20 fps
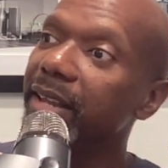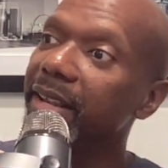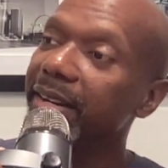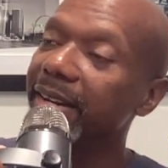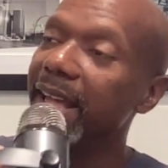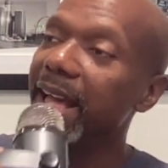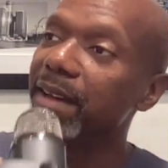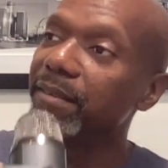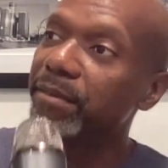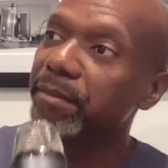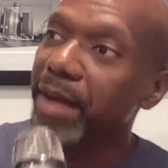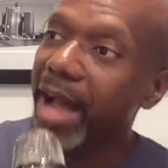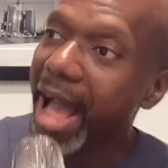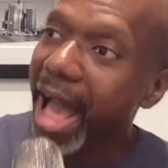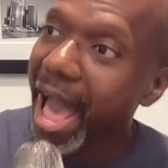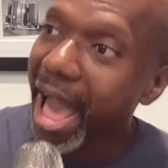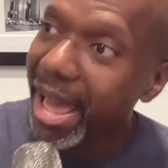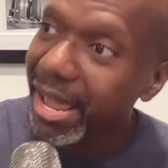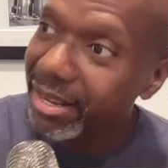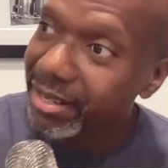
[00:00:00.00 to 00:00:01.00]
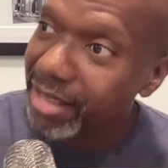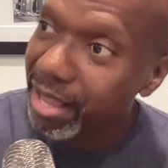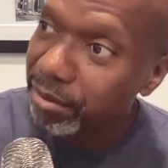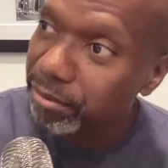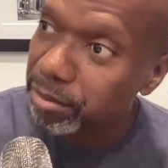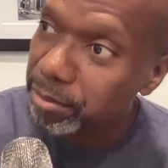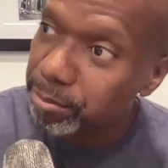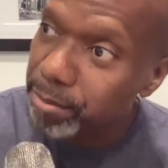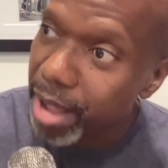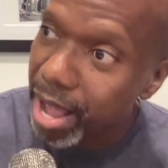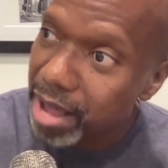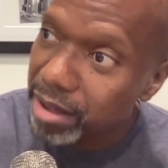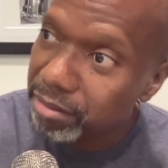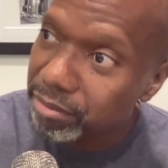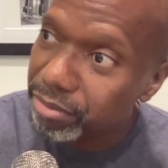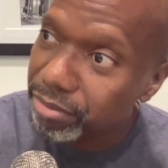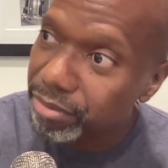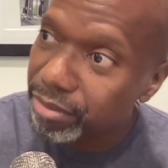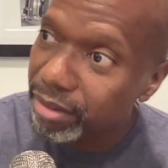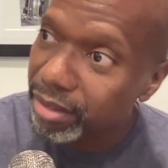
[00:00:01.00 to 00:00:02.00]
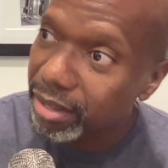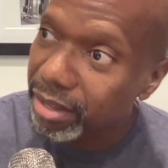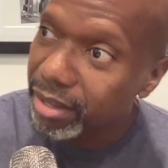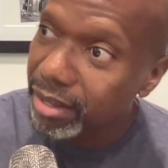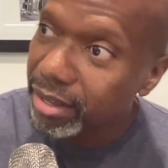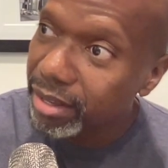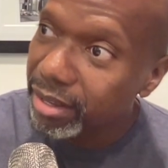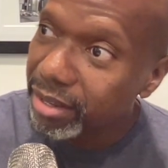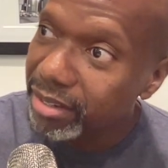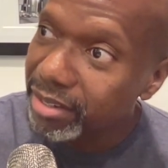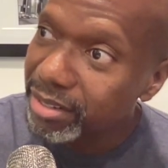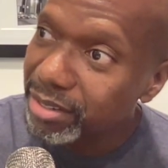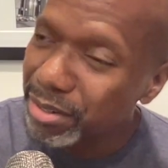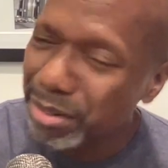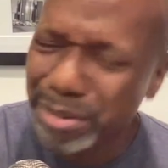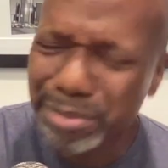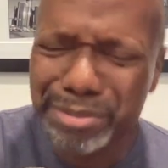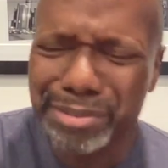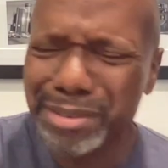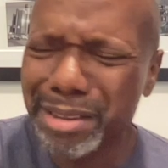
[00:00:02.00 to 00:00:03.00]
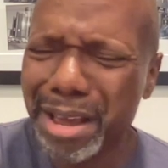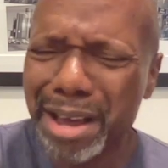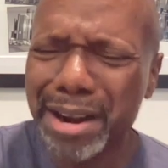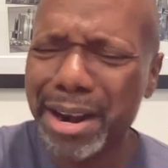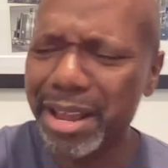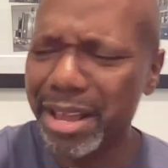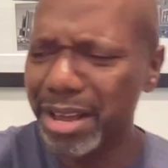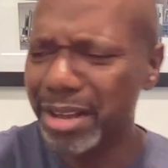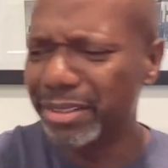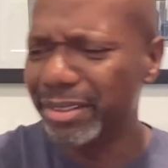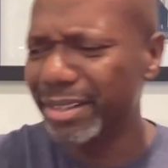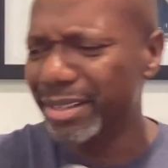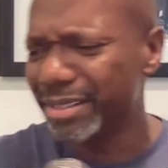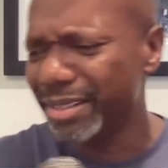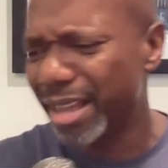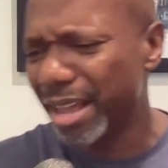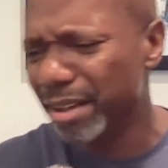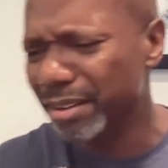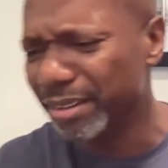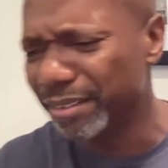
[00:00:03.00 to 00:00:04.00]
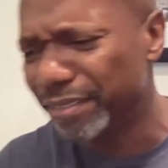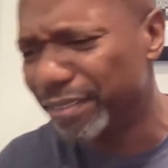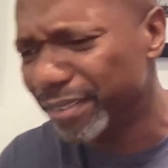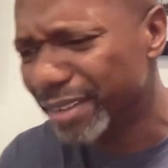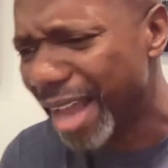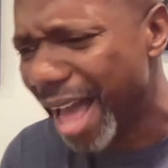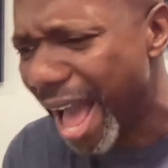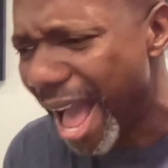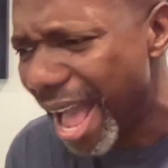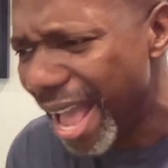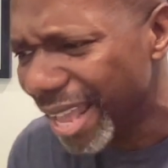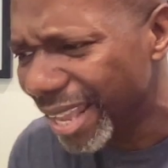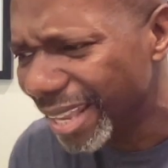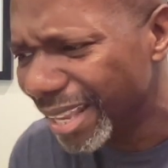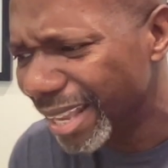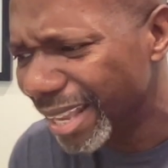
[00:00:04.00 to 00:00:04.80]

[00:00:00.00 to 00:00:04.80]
They have eyes. They have a mouth. Are they ugly as hell? A fly?